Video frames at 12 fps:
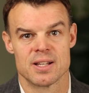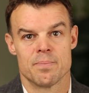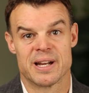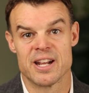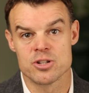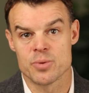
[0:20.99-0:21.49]

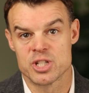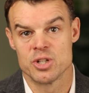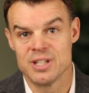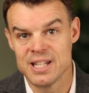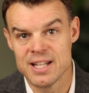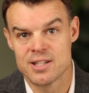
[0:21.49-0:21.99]
But here's what you
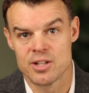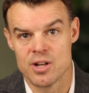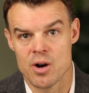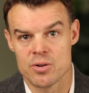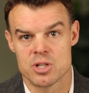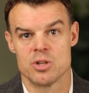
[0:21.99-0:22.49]
need to
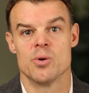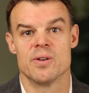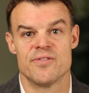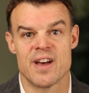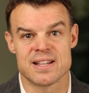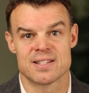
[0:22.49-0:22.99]
know so you
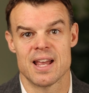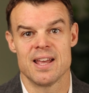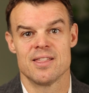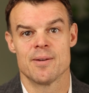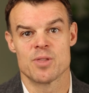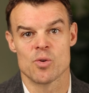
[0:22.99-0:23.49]
invest
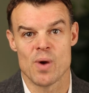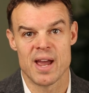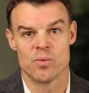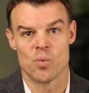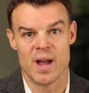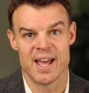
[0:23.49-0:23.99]
in them the
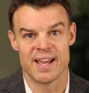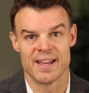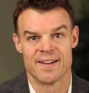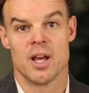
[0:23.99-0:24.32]
right way.